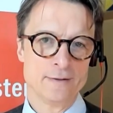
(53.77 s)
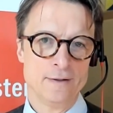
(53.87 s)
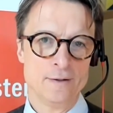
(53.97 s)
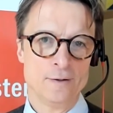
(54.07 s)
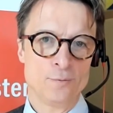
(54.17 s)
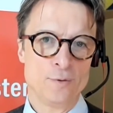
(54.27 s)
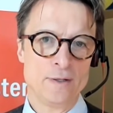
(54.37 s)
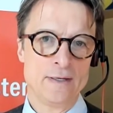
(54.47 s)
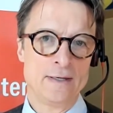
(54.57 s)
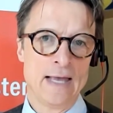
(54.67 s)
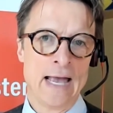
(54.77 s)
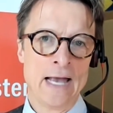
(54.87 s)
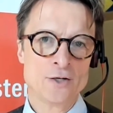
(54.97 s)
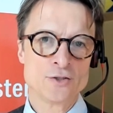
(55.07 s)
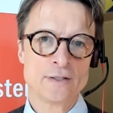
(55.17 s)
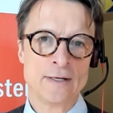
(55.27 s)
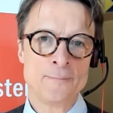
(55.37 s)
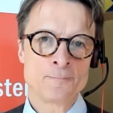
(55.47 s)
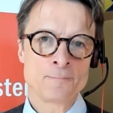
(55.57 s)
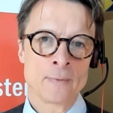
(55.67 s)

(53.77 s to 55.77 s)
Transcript: Uh, we actually